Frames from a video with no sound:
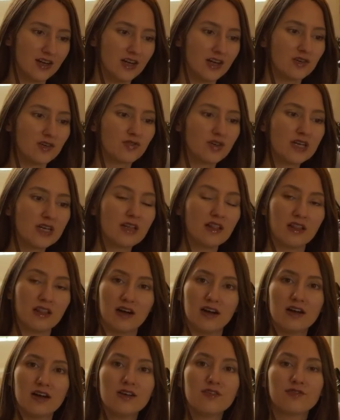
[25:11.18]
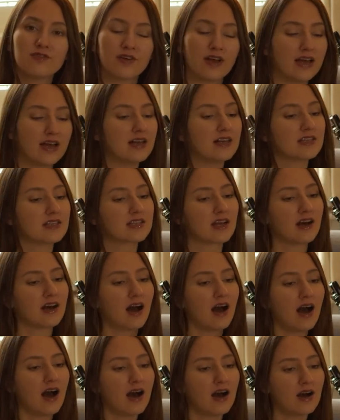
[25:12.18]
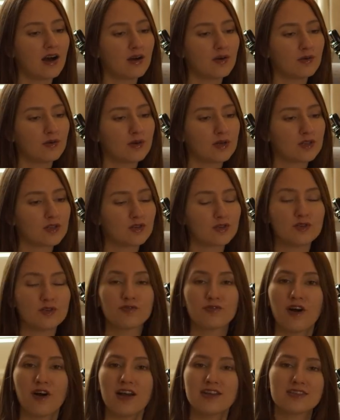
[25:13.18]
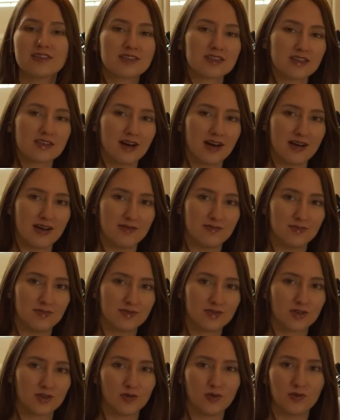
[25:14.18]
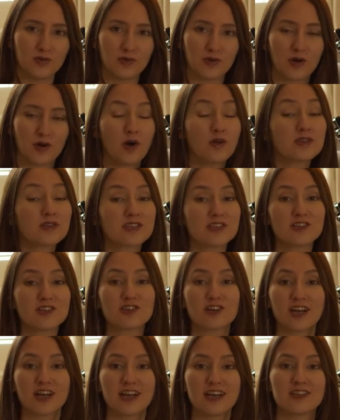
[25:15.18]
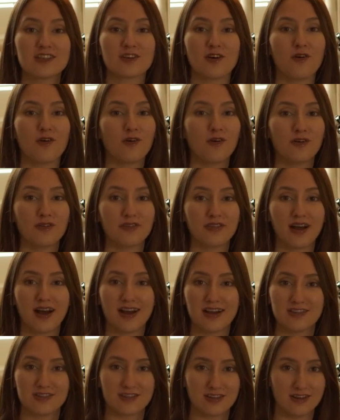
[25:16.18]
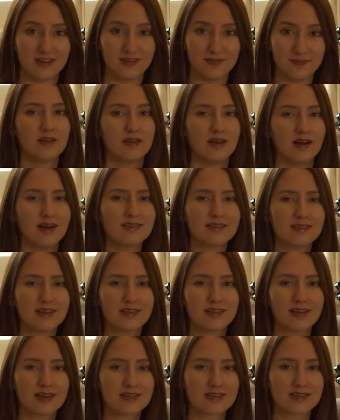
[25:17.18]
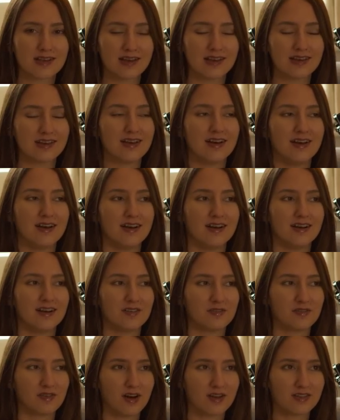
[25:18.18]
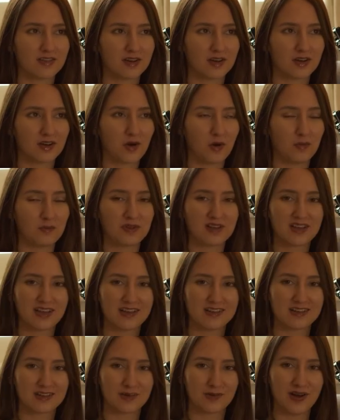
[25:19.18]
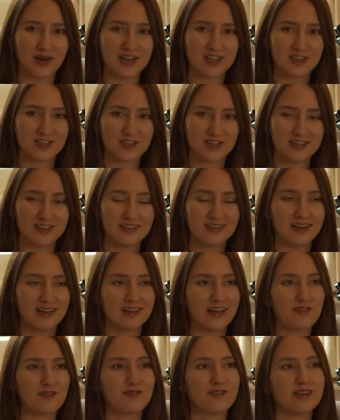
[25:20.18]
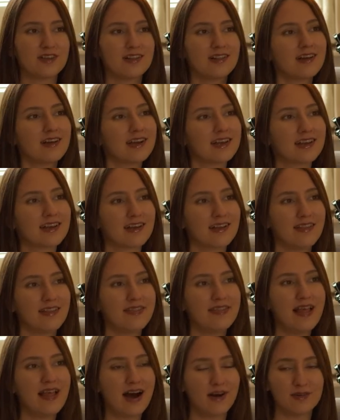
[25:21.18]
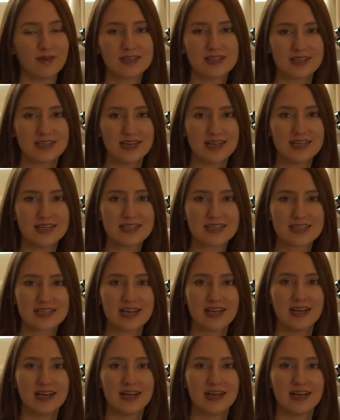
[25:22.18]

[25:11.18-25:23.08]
real life, and how do you find time to concentrate on either? I think that's a rather complicated question, and I feel like nowadays,